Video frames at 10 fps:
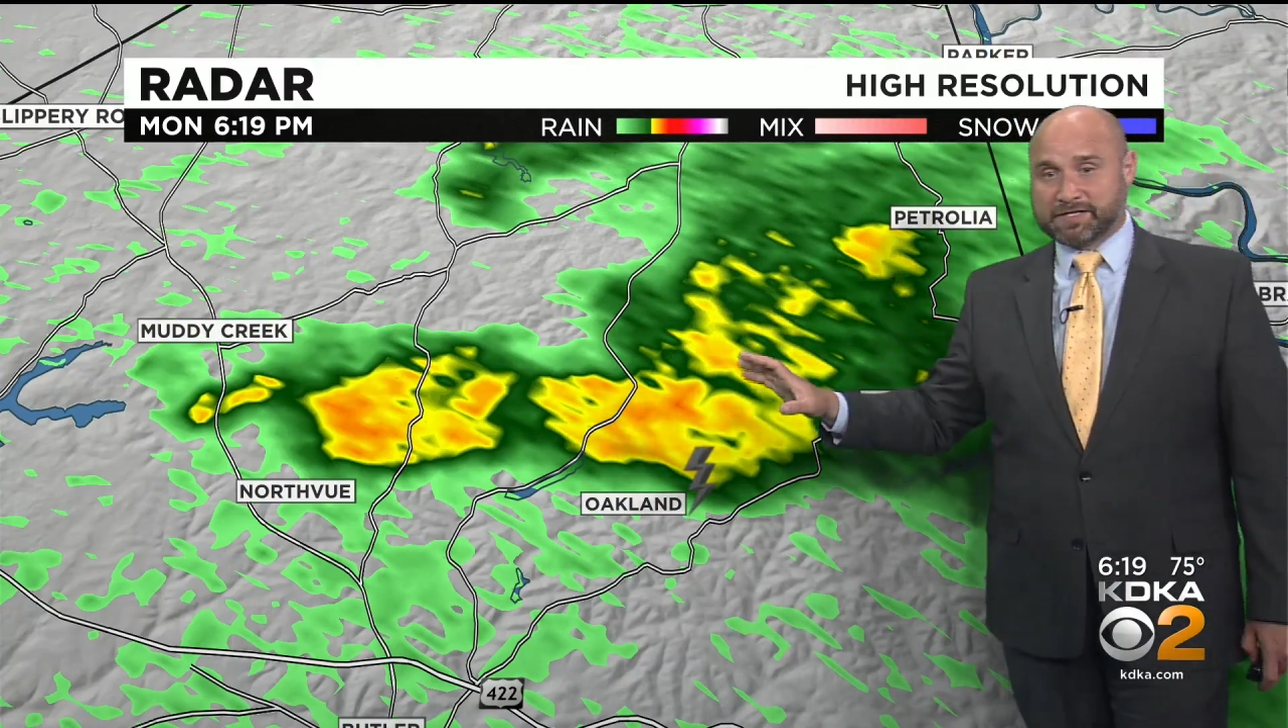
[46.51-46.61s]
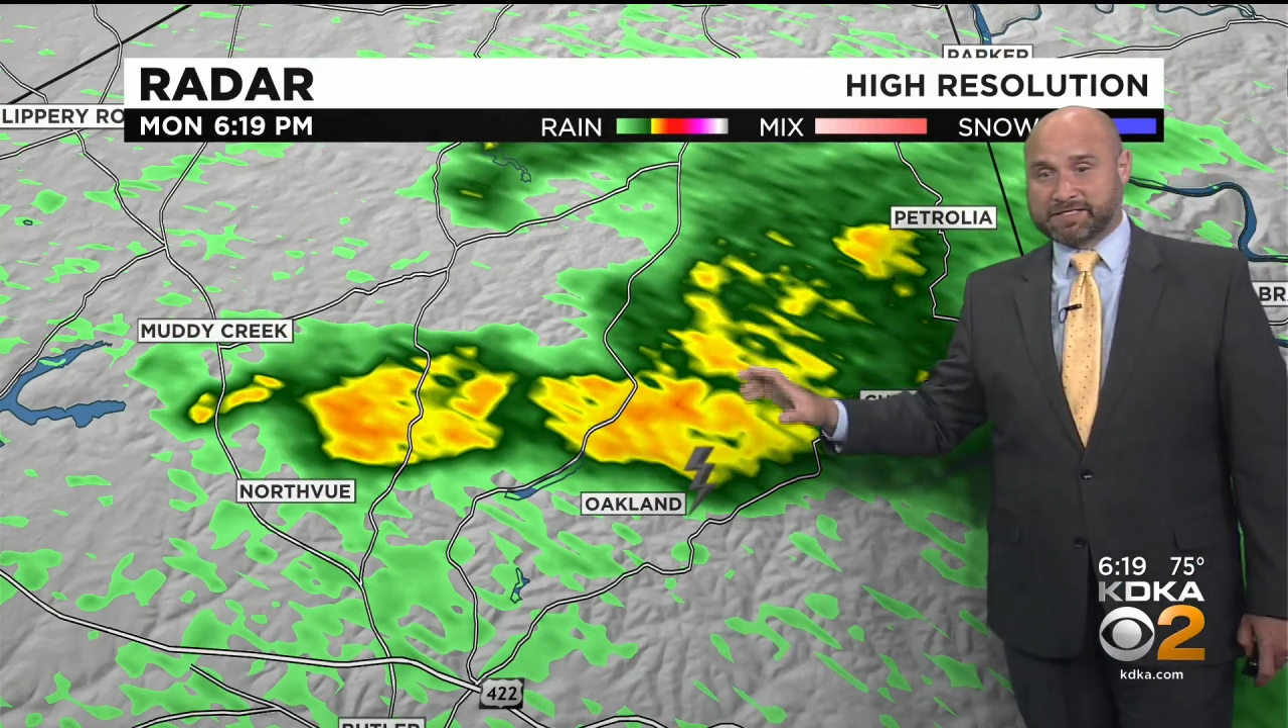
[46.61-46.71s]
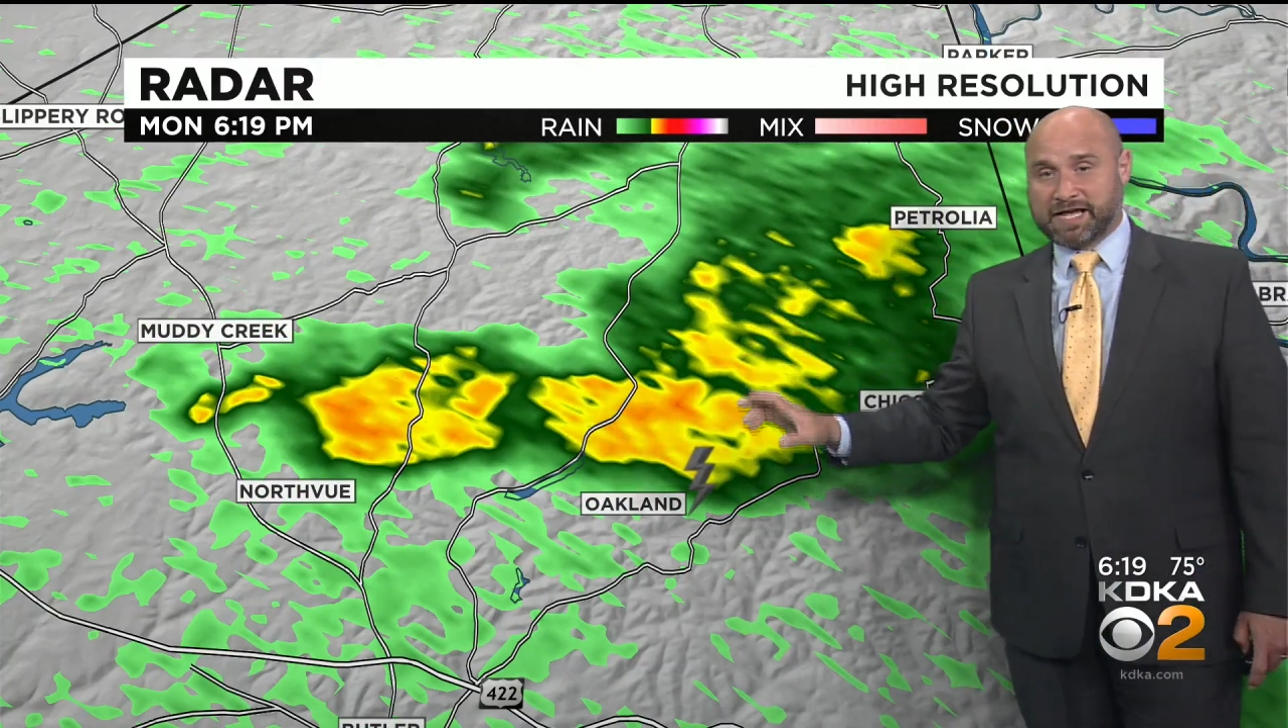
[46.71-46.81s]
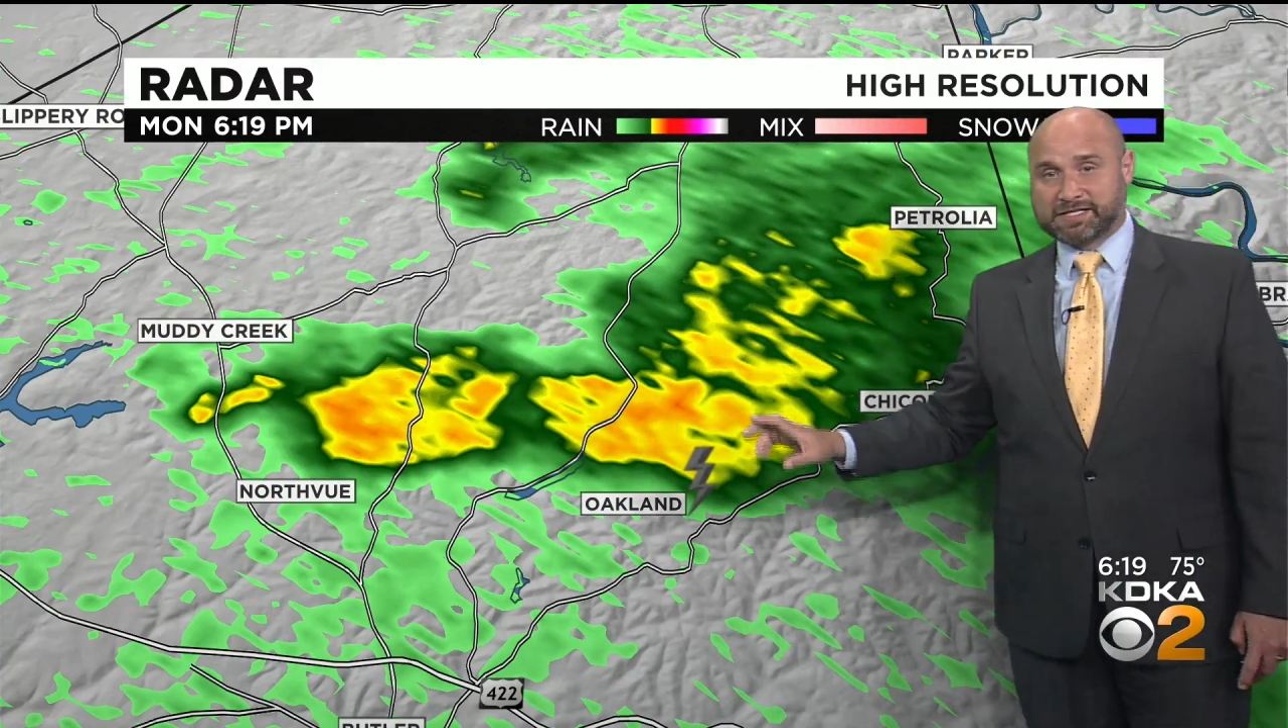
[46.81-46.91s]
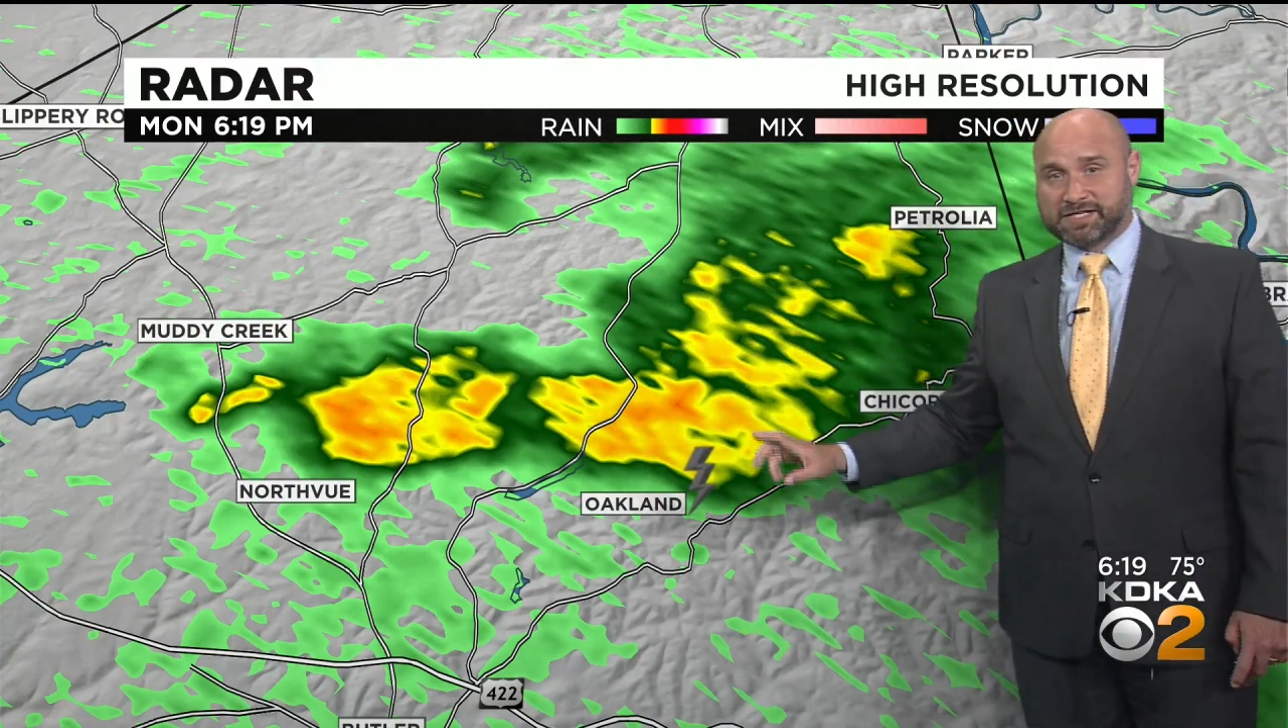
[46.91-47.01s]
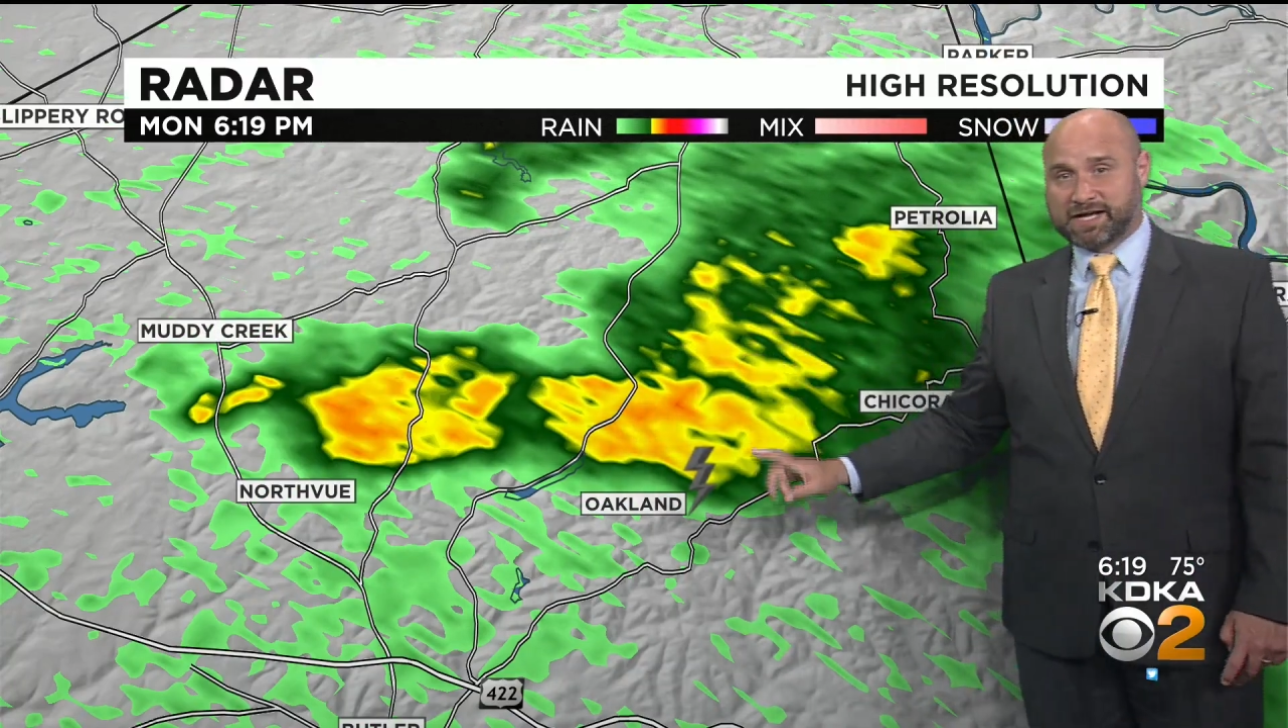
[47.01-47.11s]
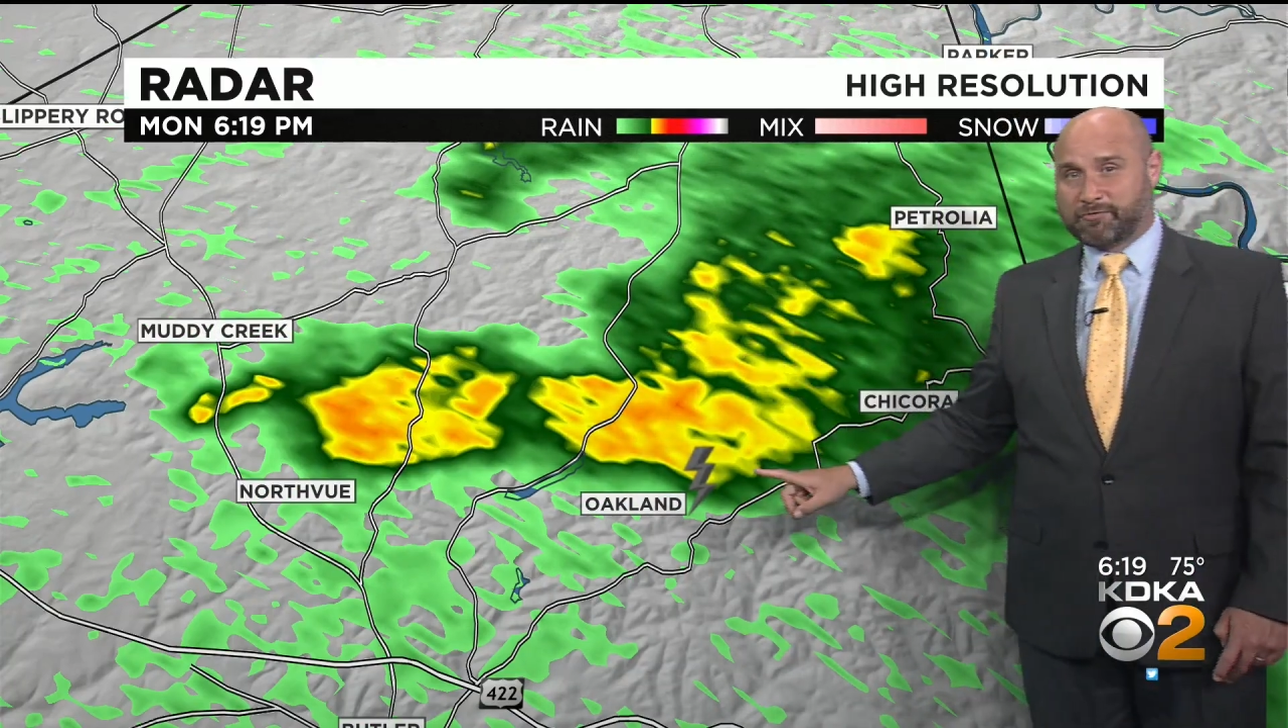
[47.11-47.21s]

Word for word: intensity,